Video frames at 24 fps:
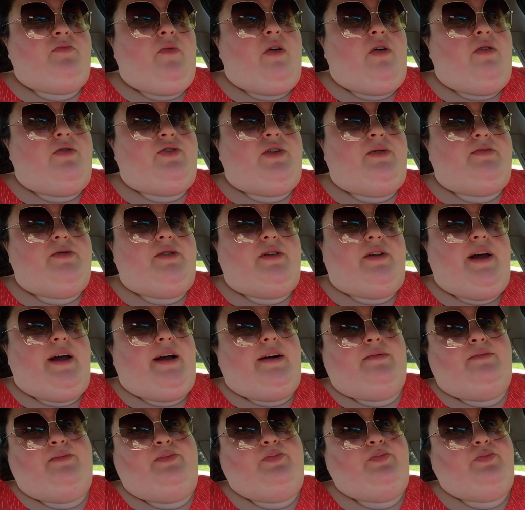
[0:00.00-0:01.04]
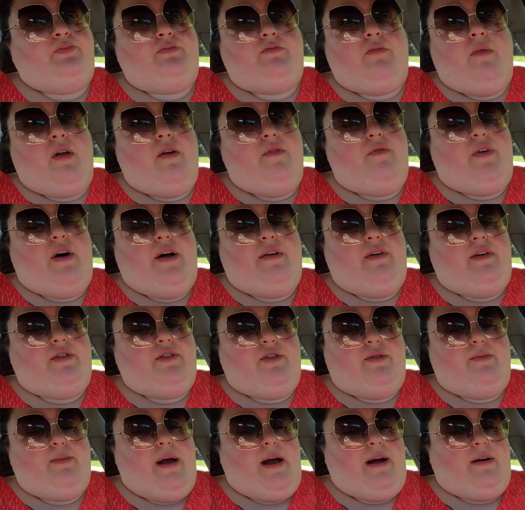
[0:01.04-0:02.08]
Goes up to like
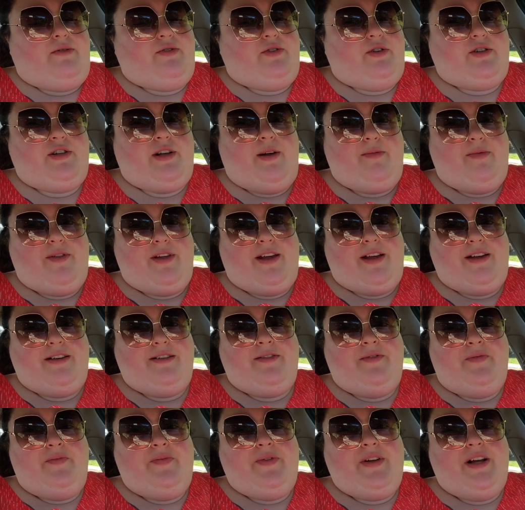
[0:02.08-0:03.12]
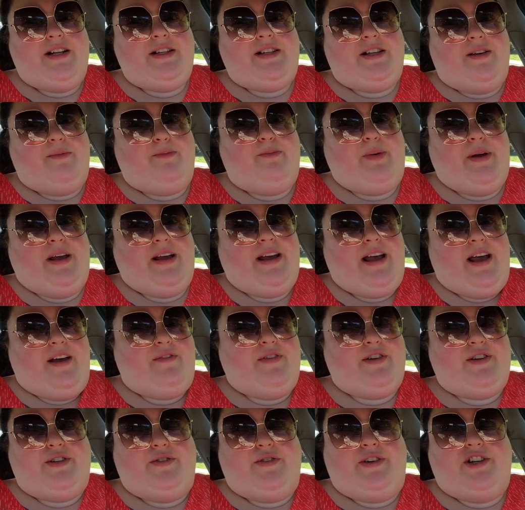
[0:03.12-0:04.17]
500 pounds or something. it's a big
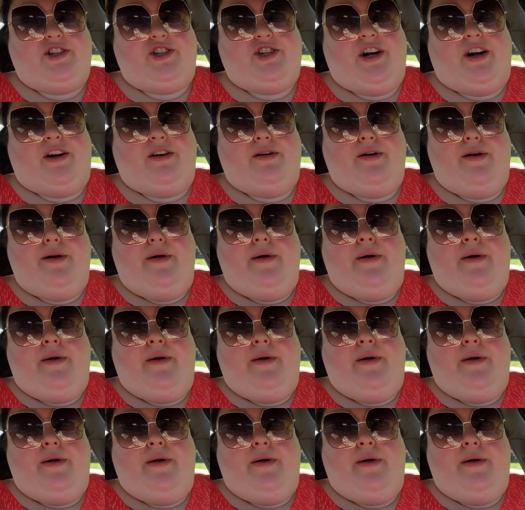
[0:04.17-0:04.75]
heavy duty chair.